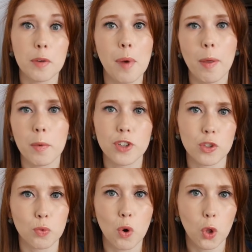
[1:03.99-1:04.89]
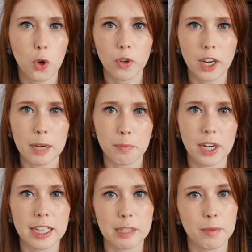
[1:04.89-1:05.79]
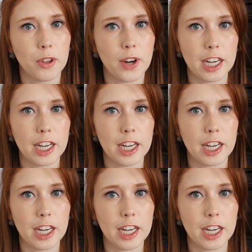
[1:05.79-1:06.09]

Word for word: they probably would just roll over and I'd bring in some other